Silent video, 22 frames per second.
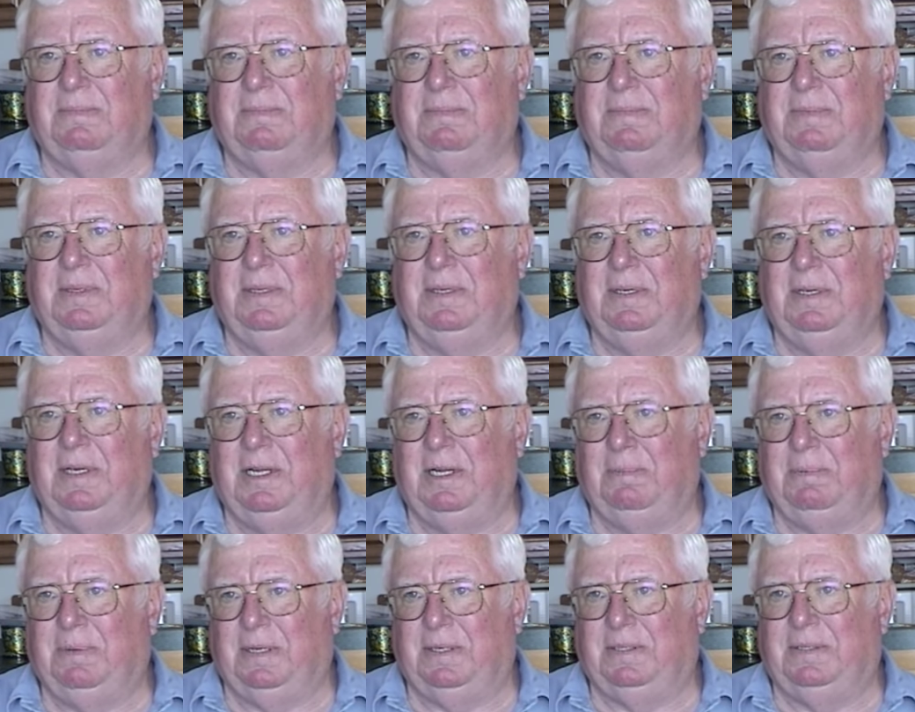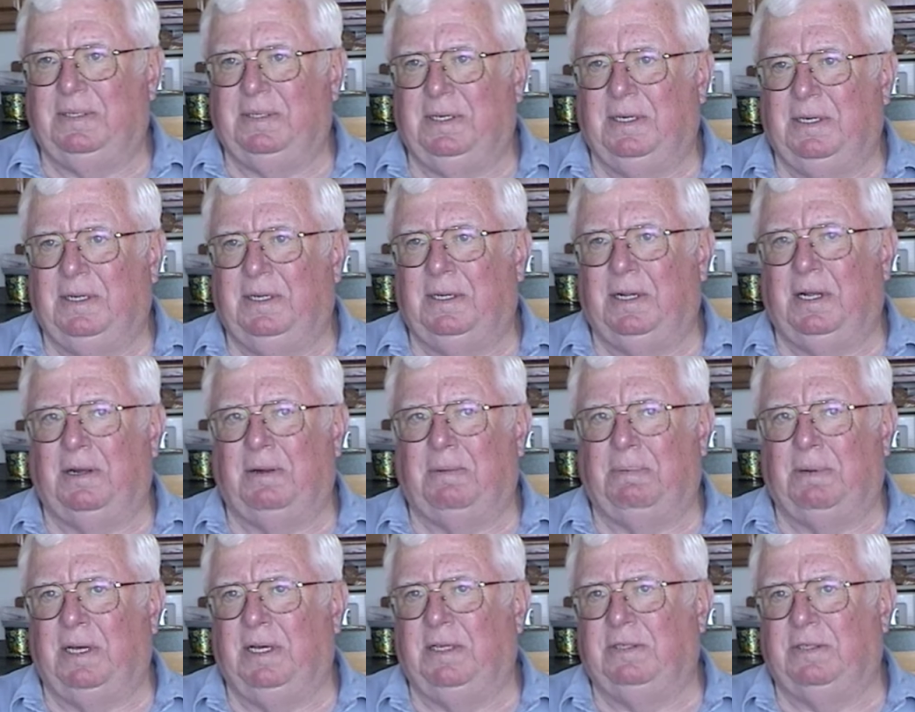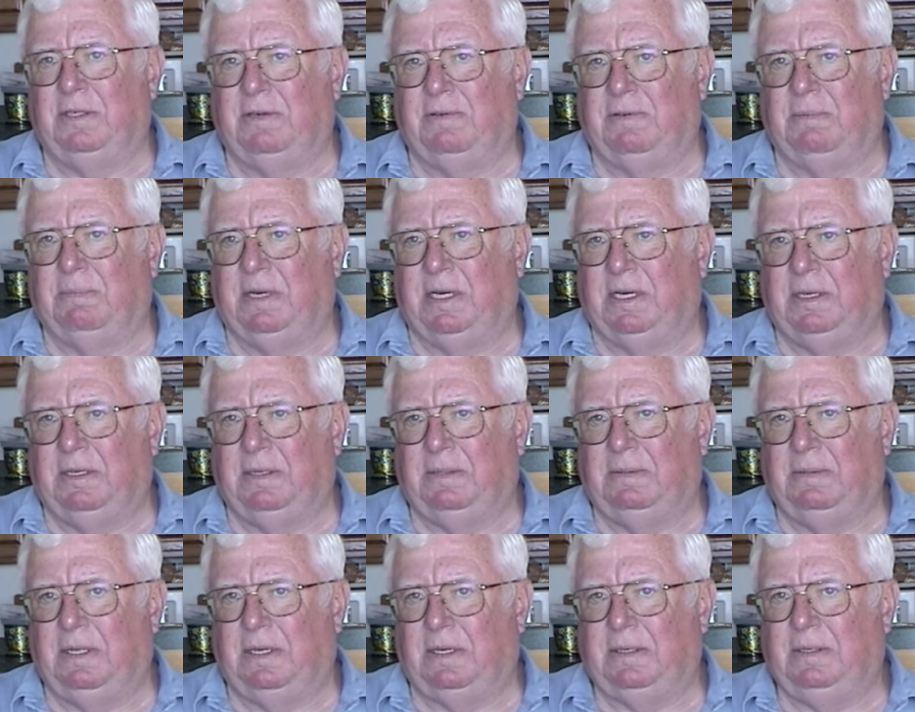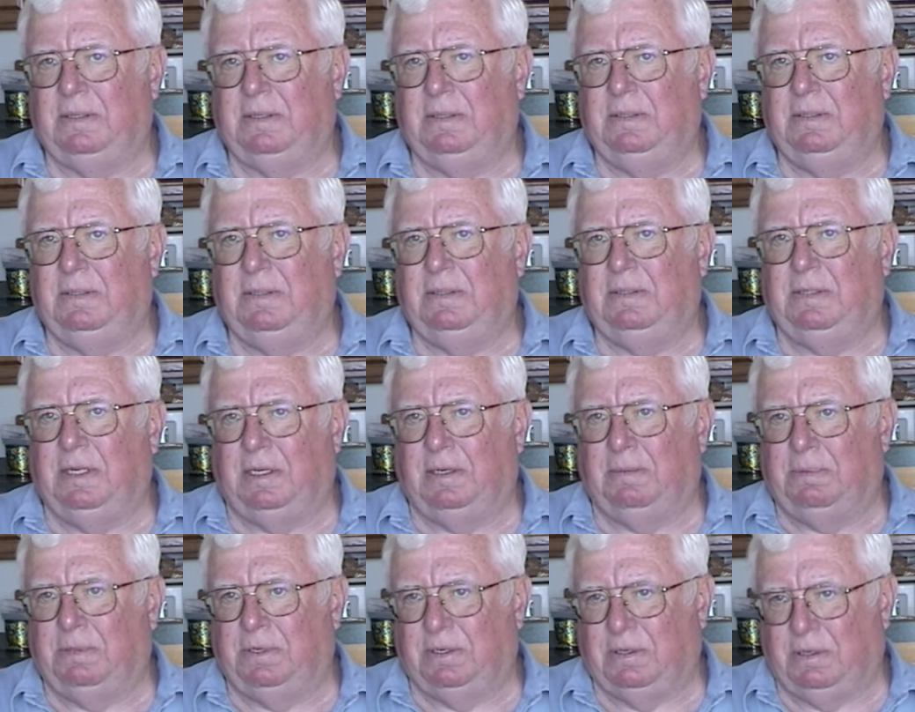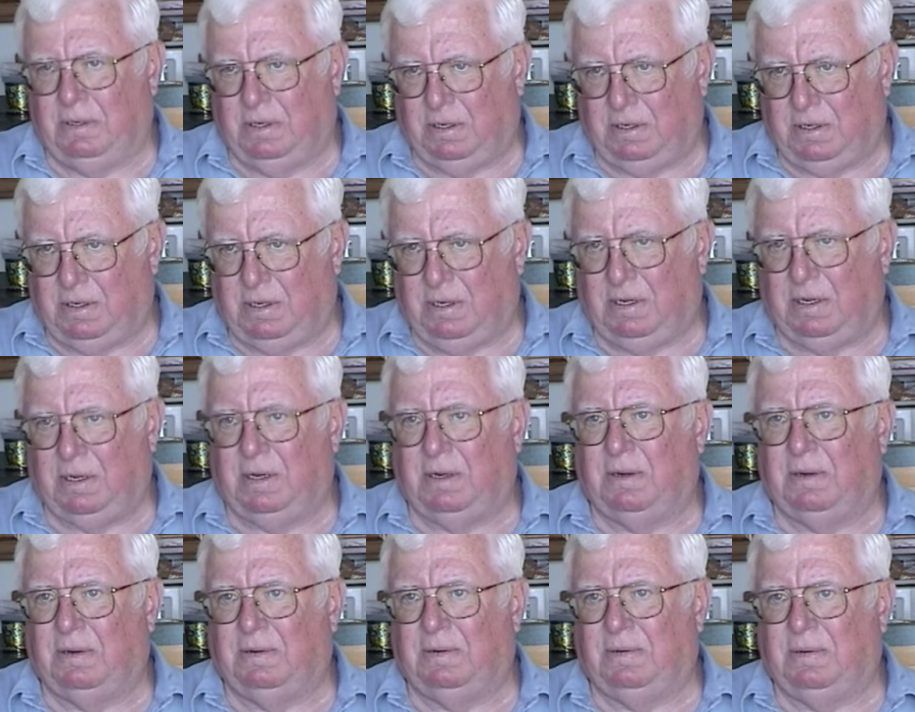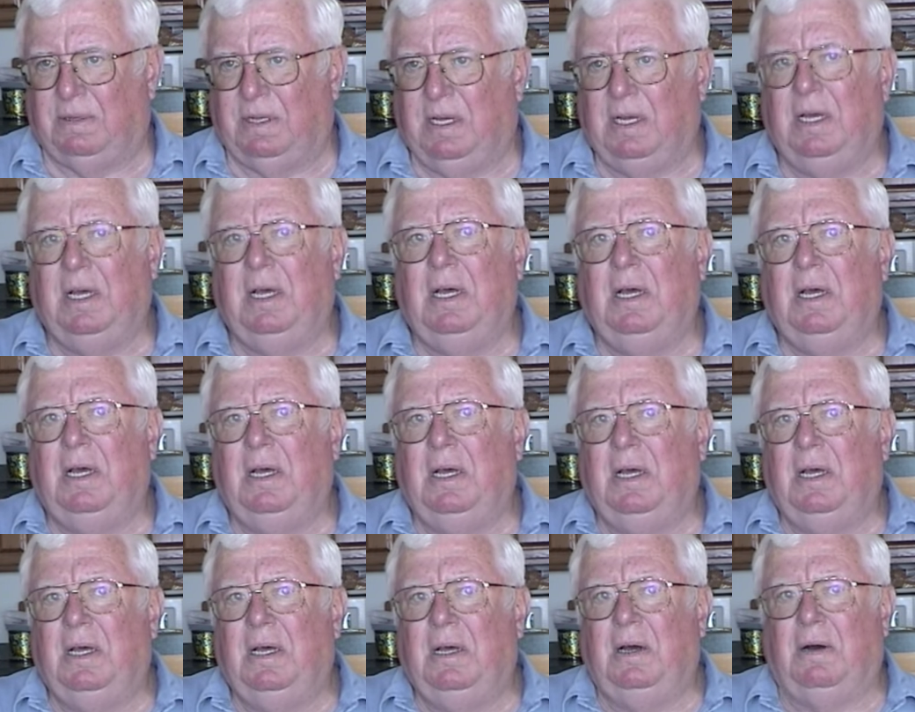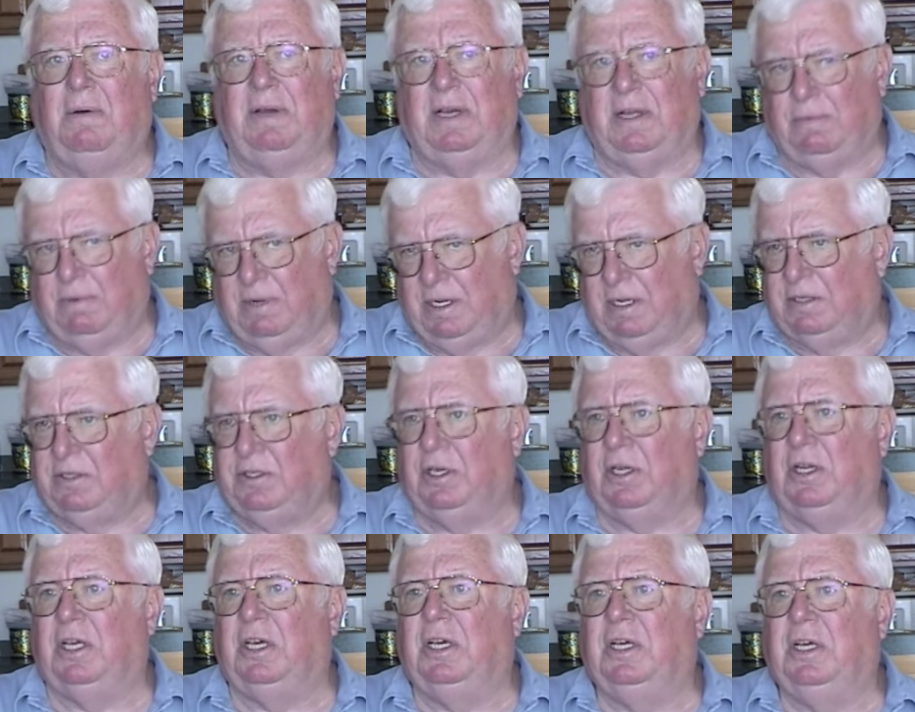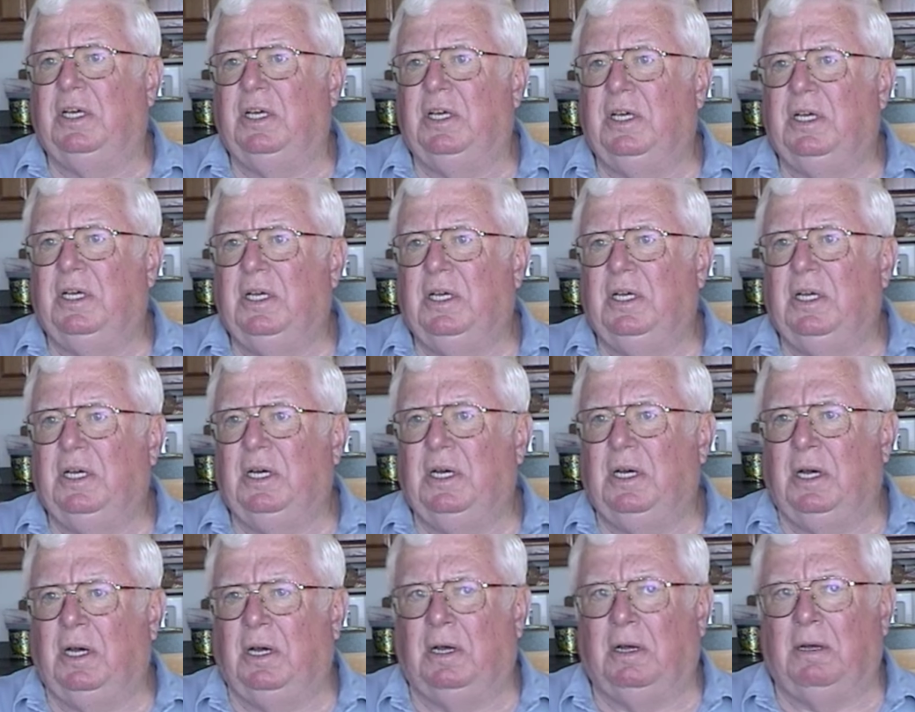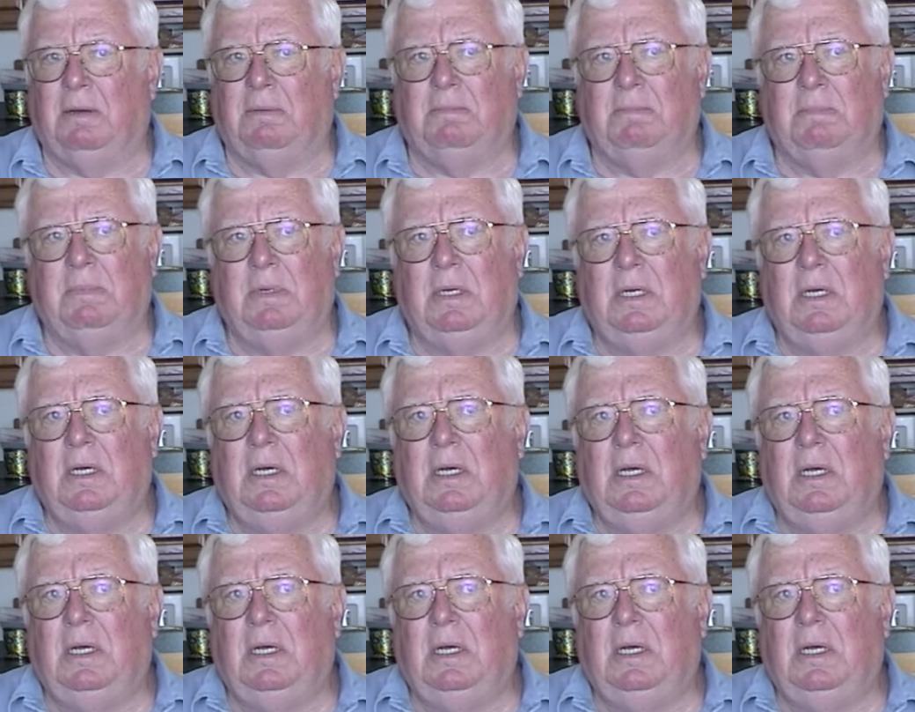Oh, okay. Any place. And our planes over by like Singapore or Hong Kong or, but we had one in Chile. Um,